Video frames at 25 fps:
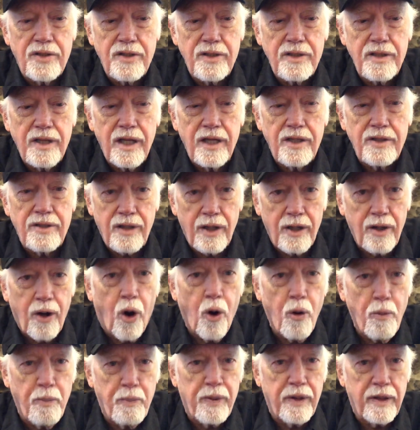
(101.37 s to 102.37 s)
is
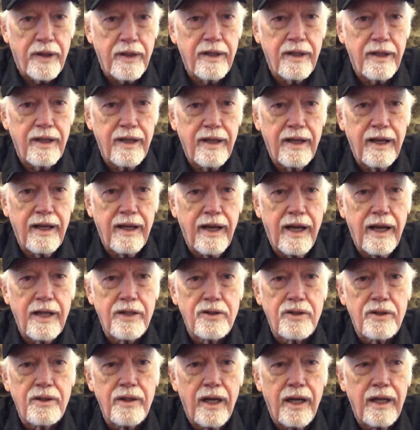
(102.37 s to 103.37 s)
open,
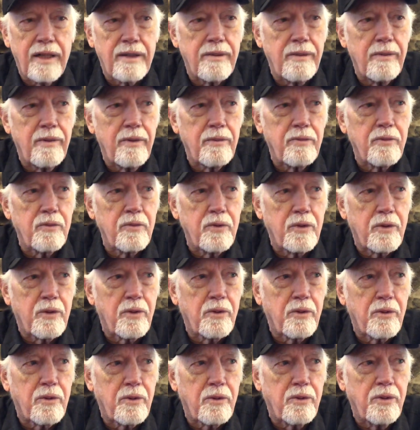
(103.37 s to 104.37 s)
it
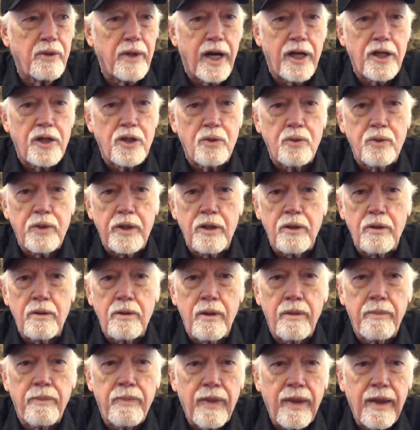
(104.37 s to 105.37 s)
creates
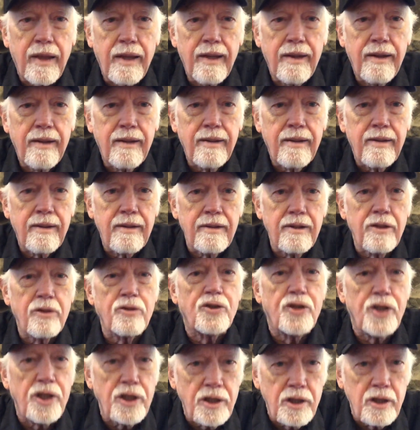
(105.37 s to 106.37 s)
real
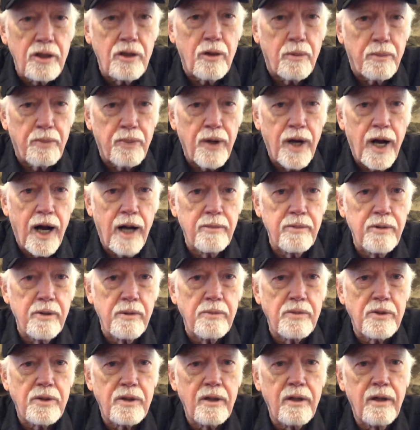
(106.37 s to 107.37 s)
logistical
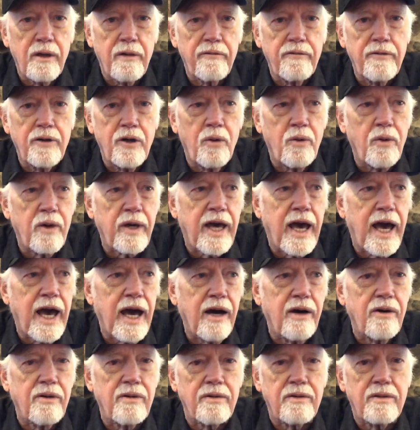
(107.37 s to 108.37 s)
problems of knowing
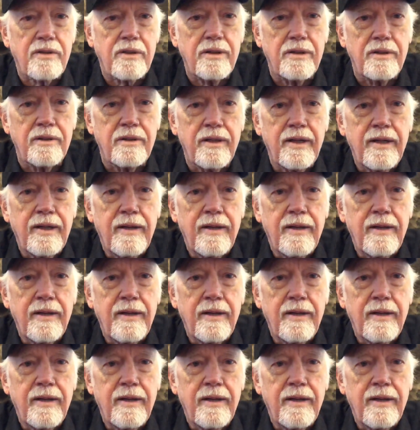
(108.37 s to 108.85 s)
how to